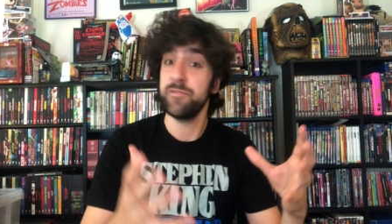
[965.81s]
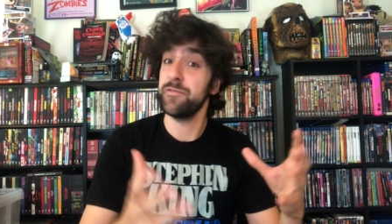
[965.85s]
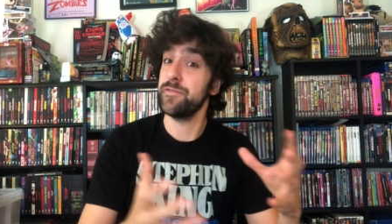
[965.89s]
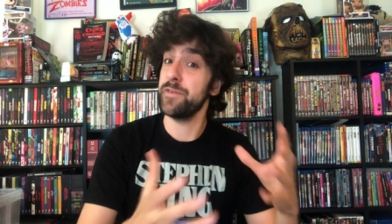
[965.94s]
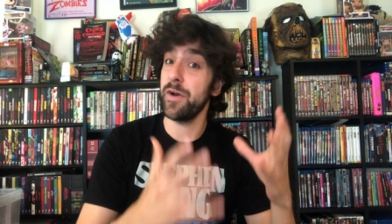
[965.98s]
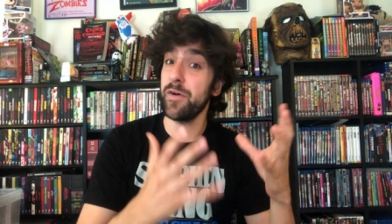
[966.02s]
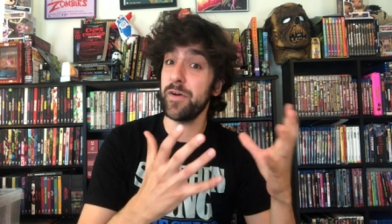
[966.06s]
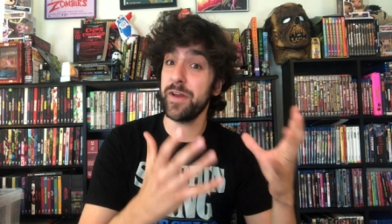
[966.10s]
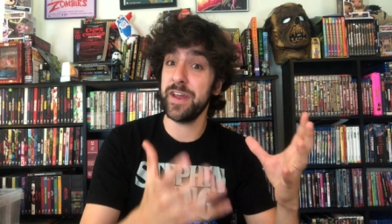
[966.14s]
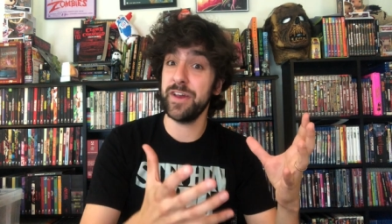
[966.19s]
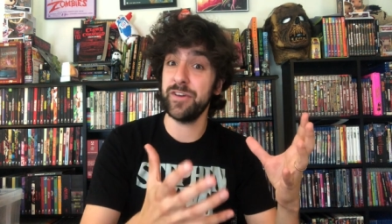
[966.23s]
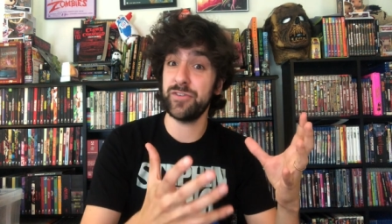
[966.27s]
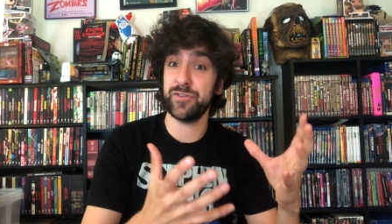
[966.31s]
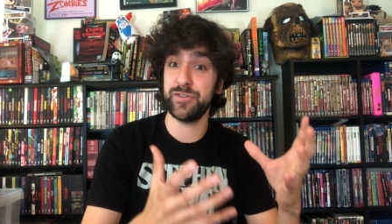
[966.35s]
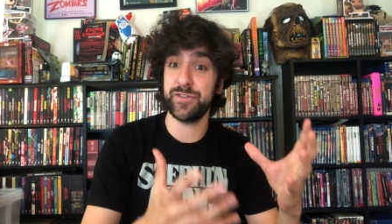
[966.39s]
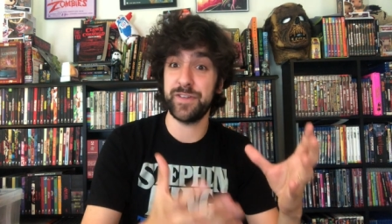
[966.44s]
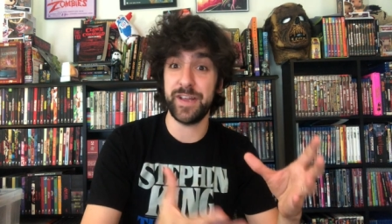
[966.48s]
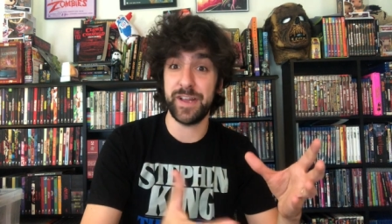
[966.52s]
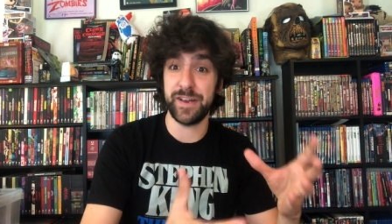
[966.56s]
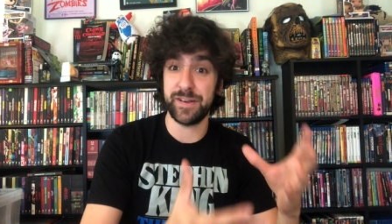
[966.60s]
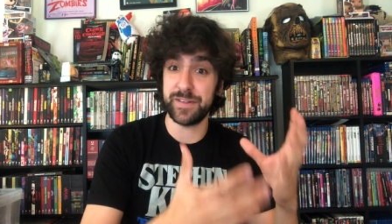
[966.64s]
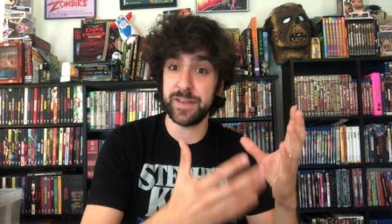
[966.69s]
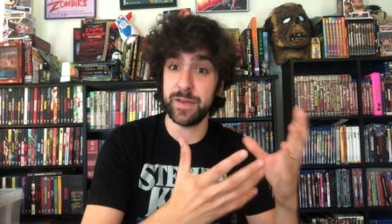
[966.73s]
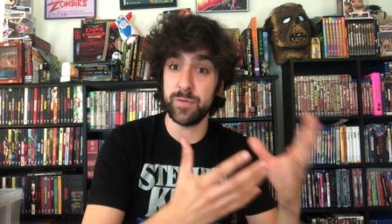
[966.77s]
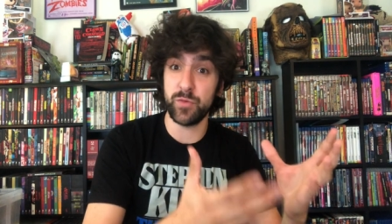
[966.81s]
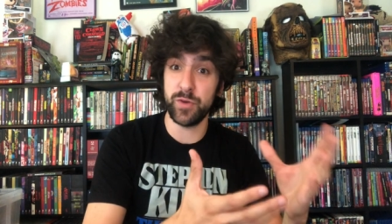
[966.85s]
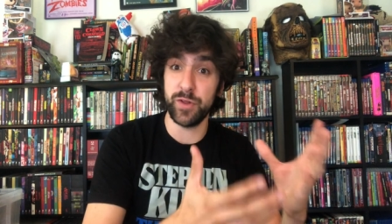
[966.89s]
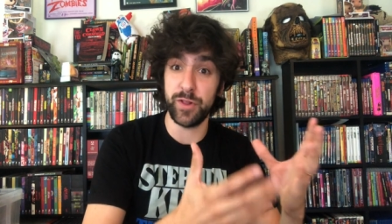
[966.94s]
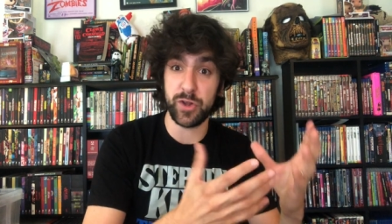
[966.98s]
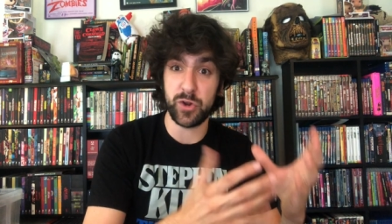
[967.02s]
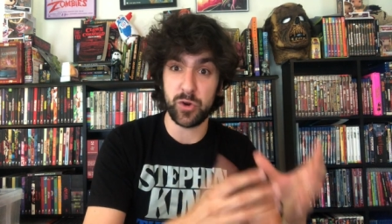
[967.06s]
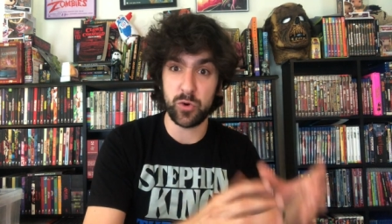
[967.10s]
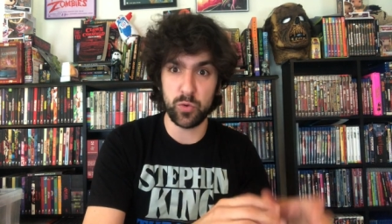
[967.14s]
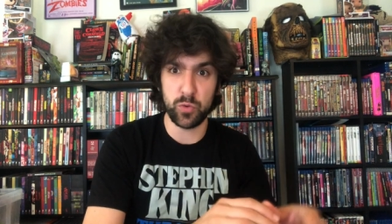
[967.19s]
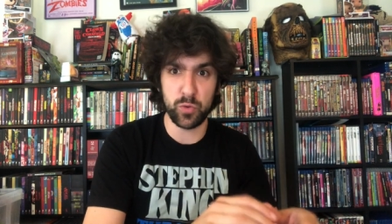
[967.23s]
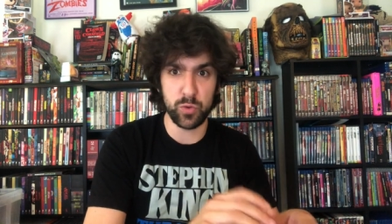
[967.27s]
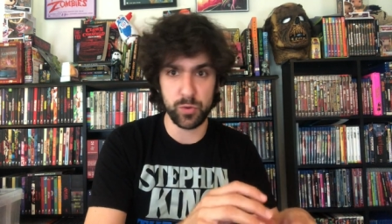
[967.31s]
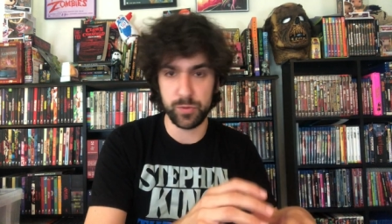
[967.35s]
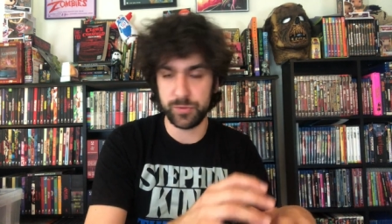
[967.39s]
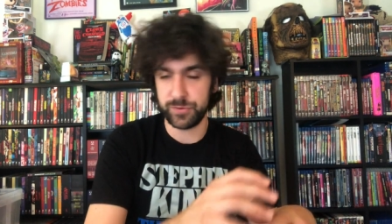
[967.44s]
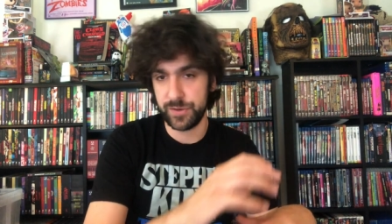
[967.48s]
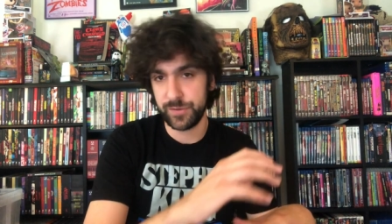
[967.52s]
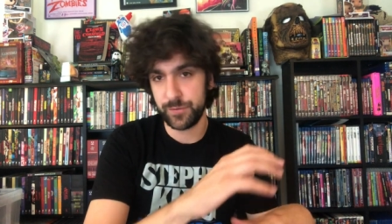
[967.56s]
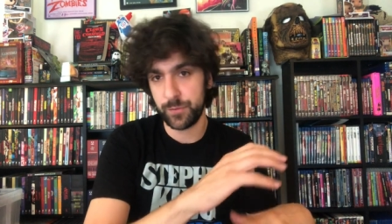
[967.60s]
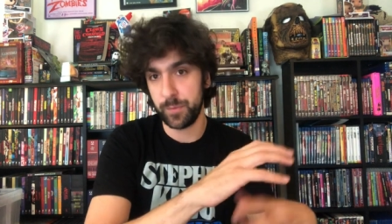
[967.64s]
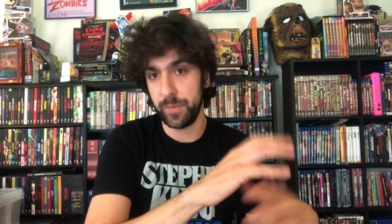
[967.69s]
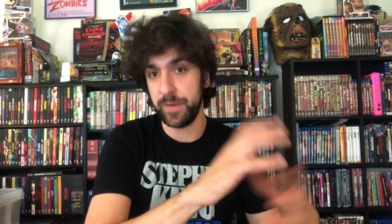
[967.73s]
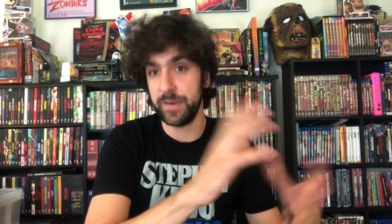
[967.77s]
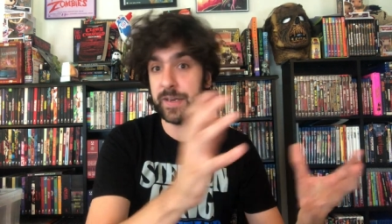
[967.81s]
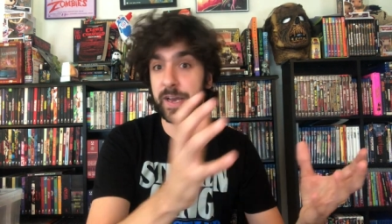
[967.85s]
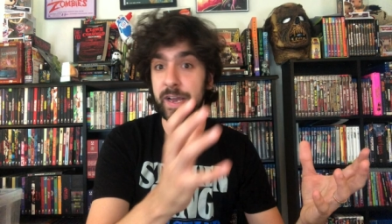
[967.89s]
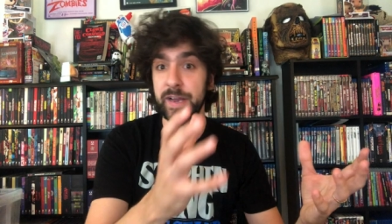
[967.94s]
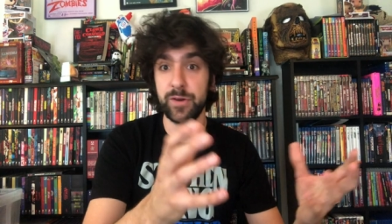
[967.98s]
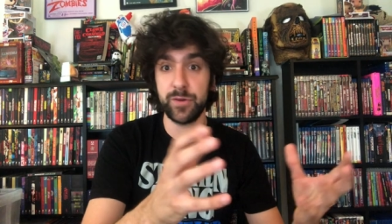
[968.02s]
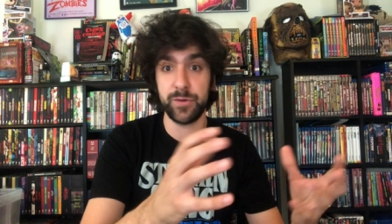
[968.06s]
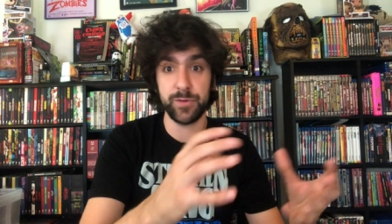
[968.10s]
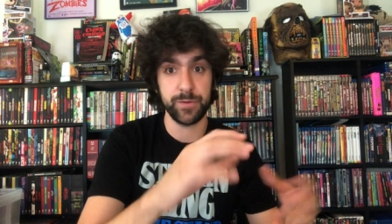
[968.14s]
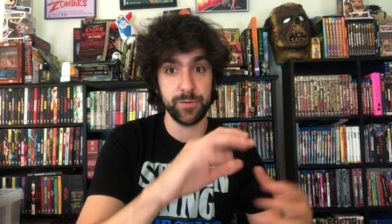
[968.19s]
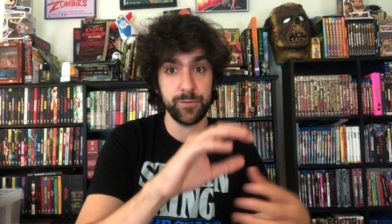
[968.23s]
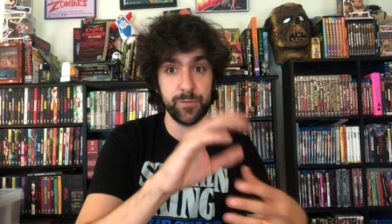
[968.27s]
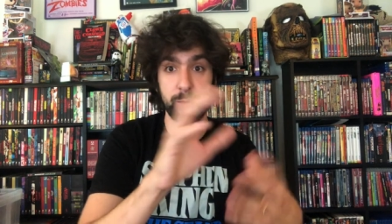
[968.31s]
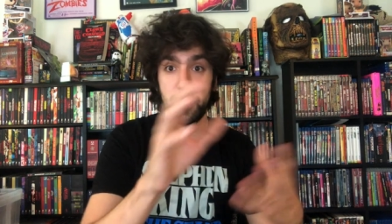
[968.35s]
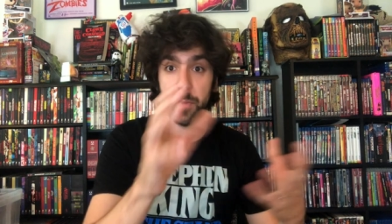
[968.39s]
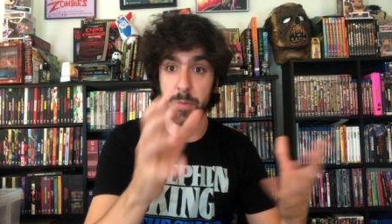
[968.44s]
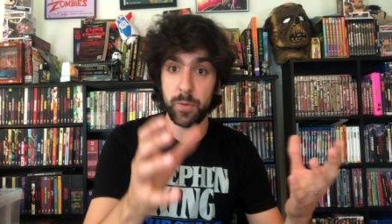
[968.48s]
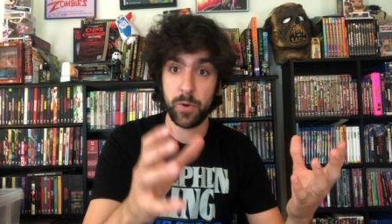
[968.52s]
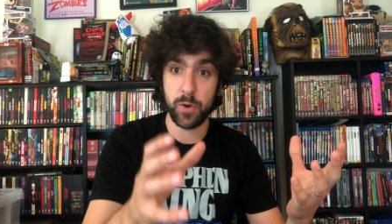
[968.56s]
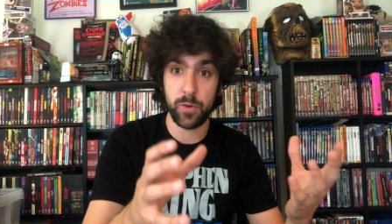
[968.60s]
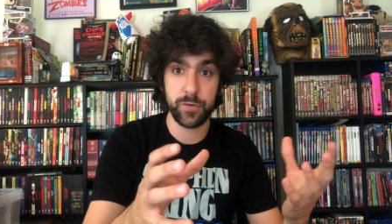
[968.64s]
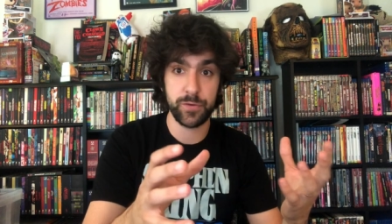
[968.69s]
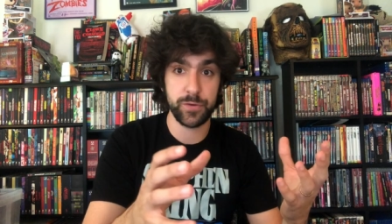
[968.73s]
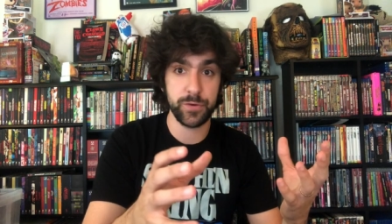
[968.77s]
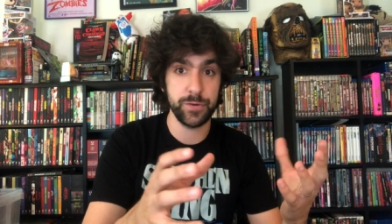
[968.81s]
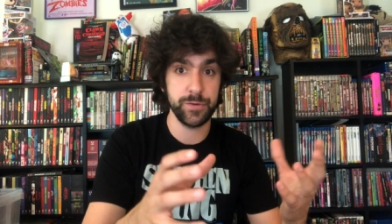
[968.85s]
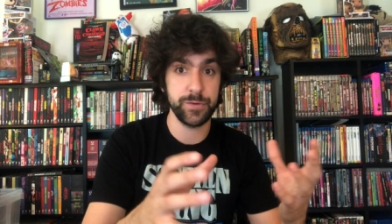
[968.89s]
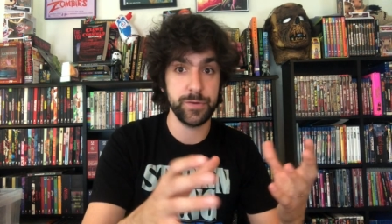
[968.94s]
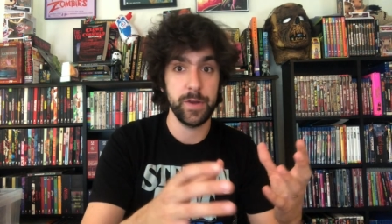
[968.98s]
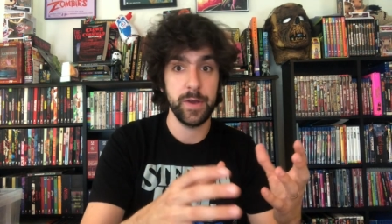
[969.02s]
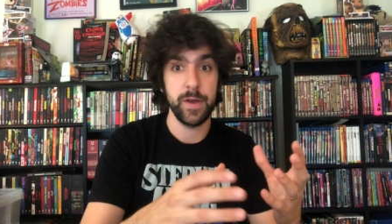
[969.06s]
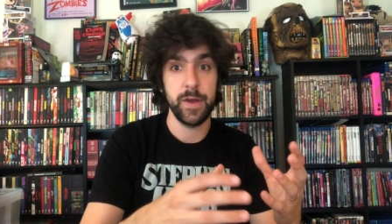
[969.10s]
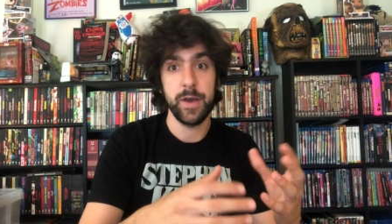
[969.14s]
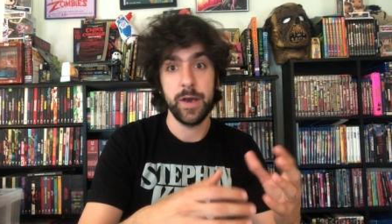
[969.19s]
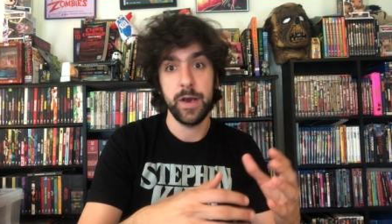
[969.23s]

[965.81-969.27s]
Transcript: very interesting and seem really cool just from the titles and from the posters,